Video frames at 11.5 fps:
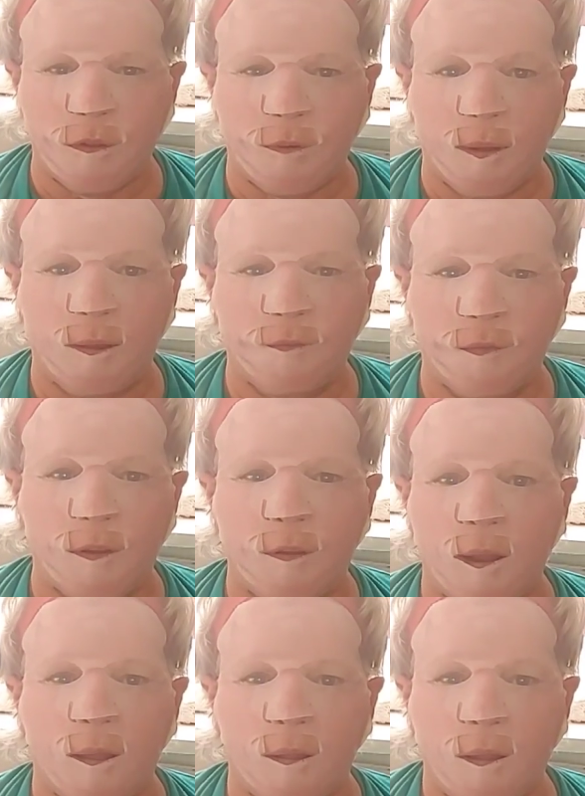and trying to
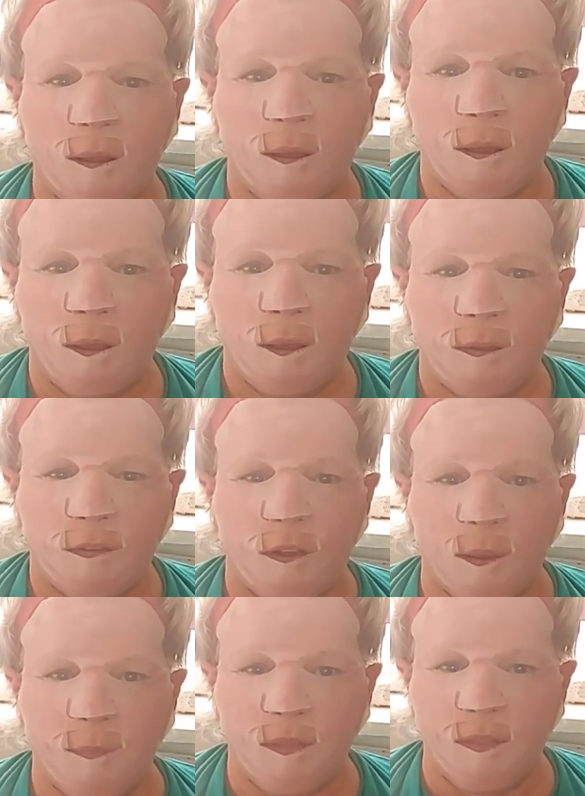figure out
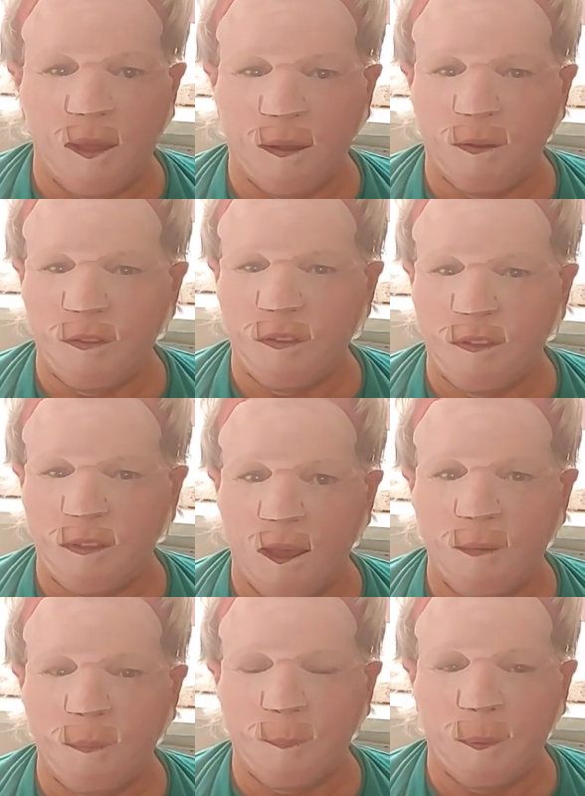something that could
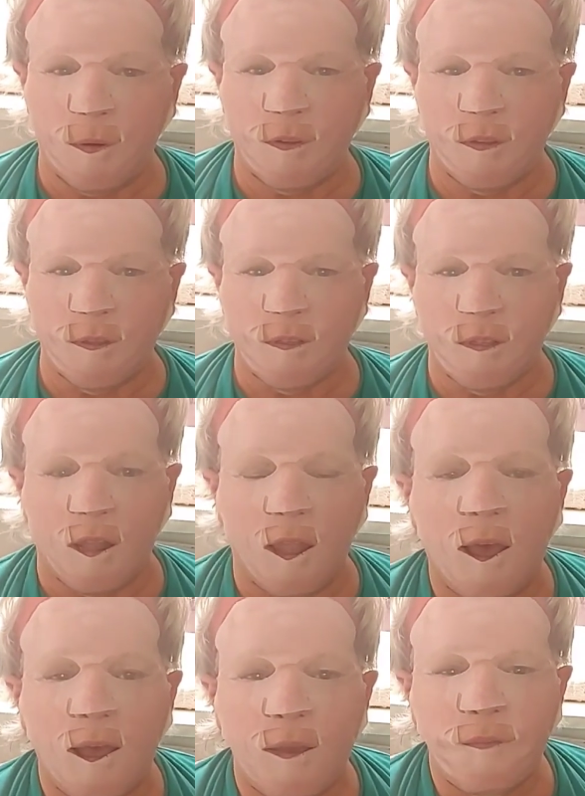save a person's
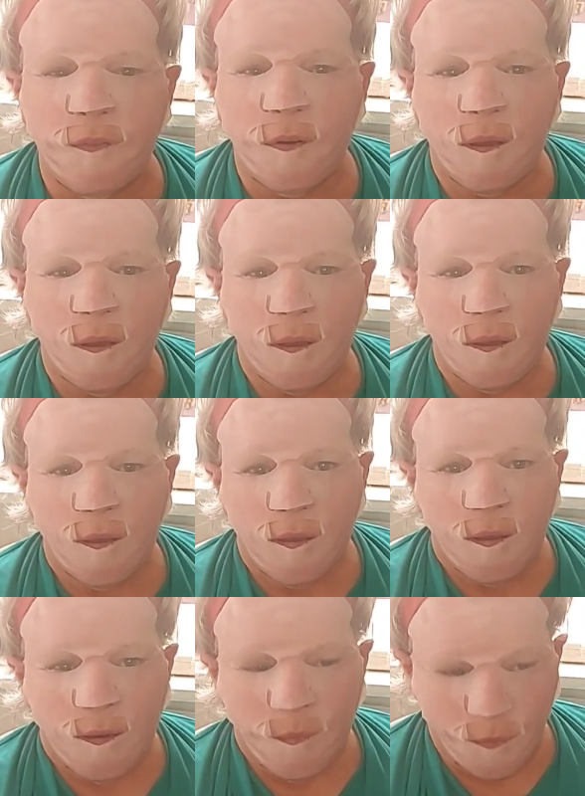life,
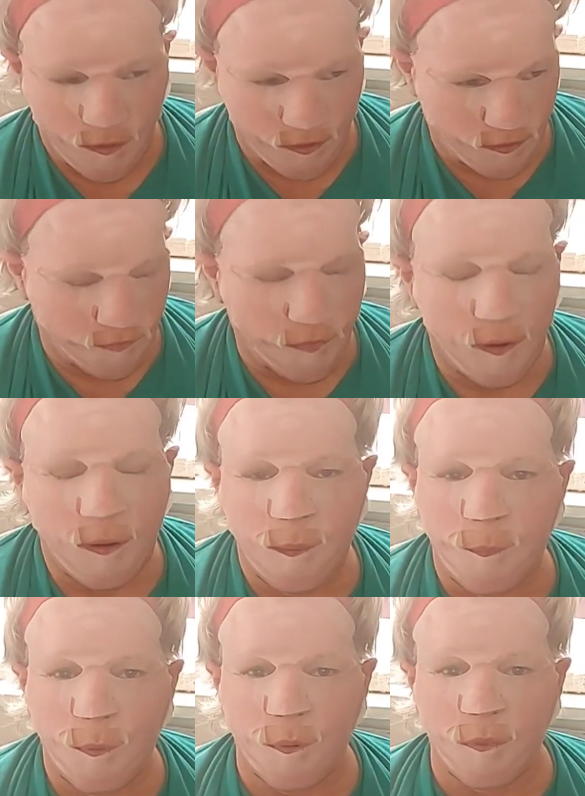which is a very
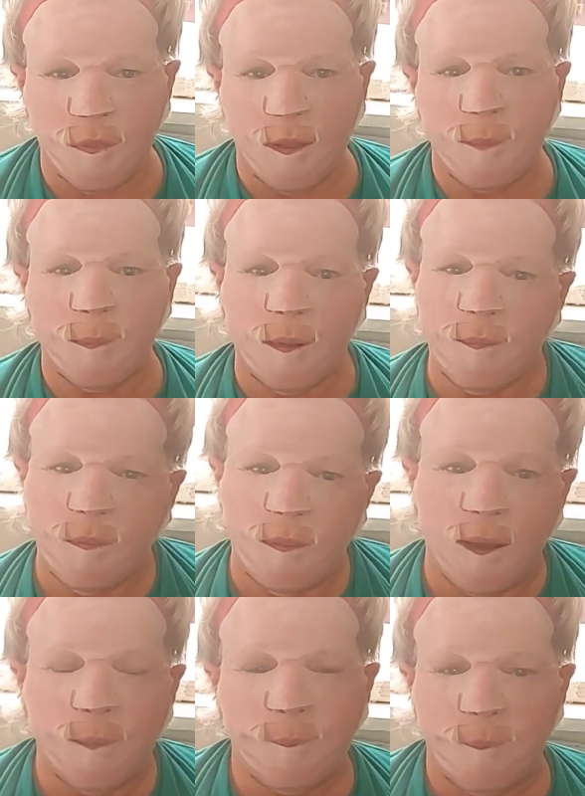important thing. But
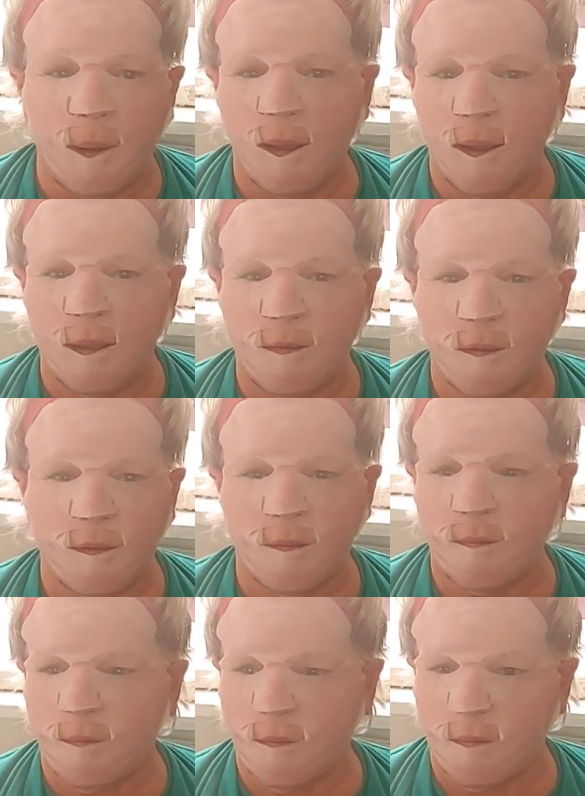I guess
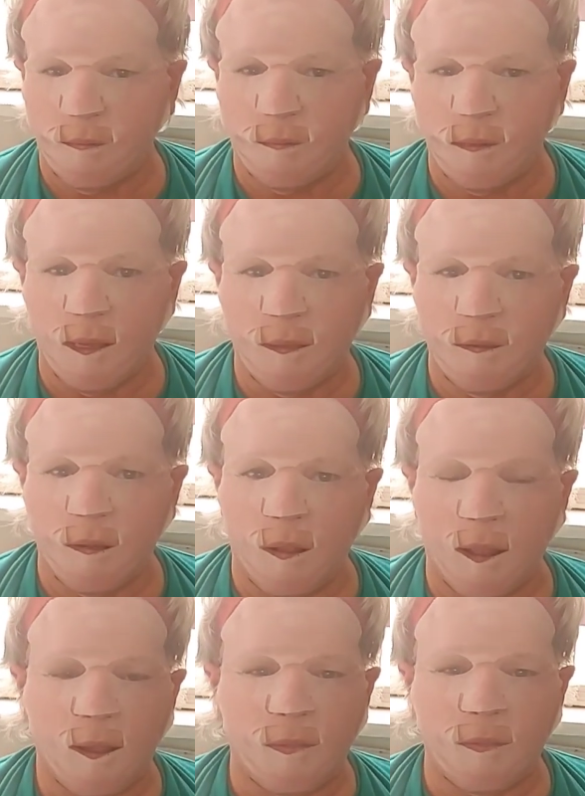that's all
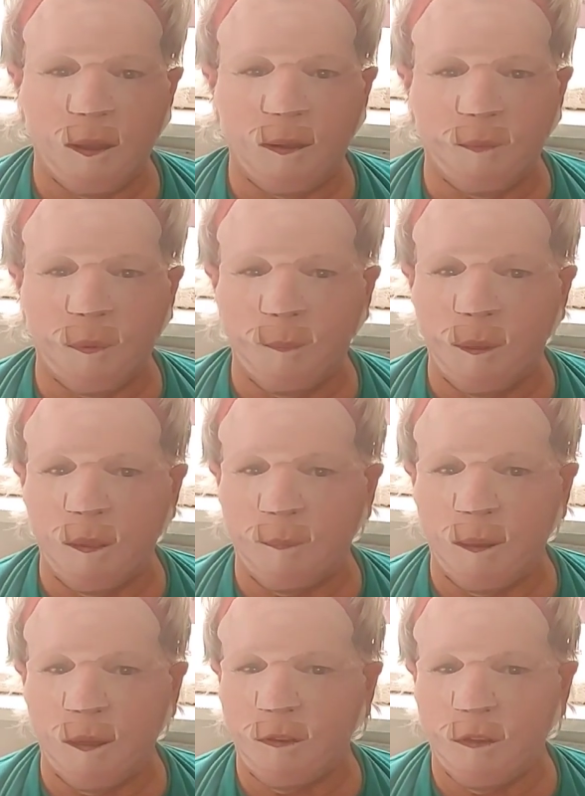I can think of would be the
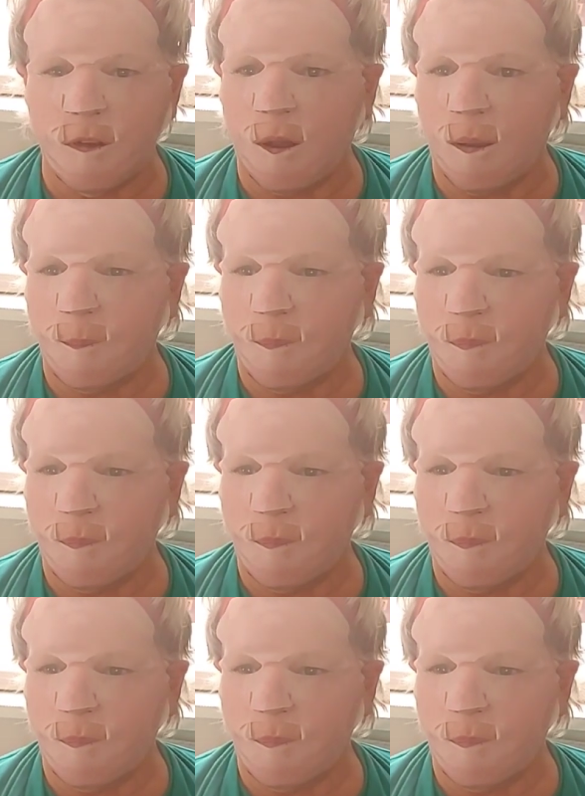best job.